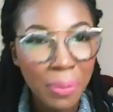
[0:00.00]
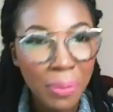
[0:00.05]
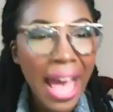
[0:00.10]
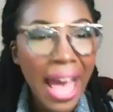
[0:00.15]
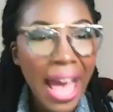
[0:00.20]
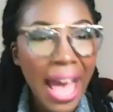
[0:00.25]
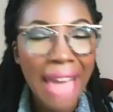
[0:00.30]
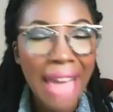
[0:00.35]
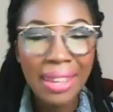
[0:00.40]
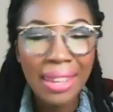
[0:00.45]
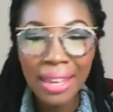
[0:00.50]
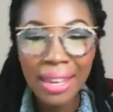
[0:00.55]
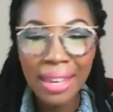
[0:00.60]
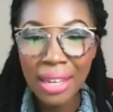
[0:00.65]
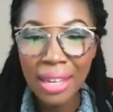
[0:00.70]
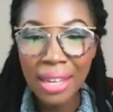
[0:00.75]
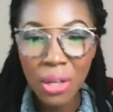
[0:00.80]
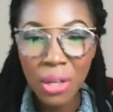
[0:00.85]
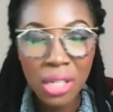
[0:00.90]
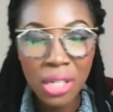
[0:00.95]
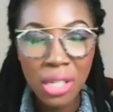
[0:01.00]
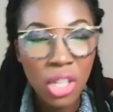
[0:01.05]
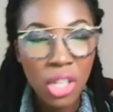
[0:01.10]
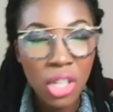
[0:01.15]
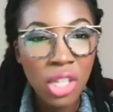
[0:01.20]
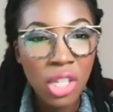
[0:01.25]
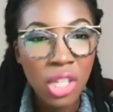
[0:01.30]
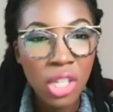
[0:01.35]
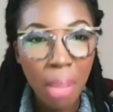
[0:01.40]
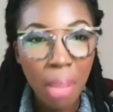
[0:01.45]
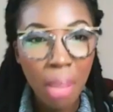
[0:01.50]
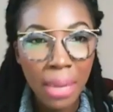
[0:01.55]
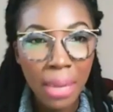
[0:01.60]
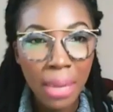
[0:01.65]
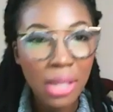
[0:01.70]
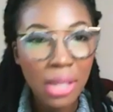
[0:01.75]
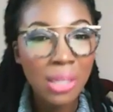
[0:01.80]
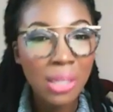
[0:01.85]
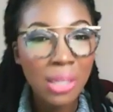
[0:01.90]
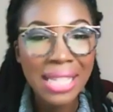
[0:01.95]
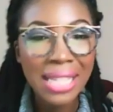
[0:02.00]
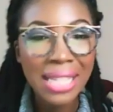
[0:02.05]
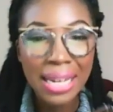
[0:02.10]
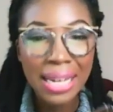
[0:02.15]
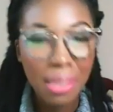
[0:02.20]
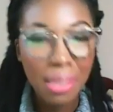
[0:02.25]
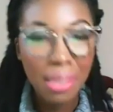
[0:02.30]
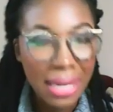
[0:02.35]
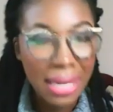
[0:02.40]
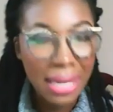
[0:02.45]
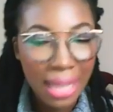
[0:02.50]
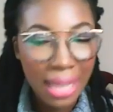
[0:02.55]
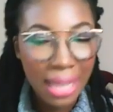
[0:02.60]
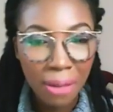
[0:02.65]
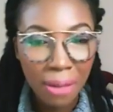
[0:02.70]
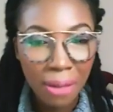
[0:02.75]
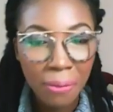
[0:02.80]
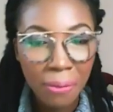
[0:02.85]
and the just stopping to center myself,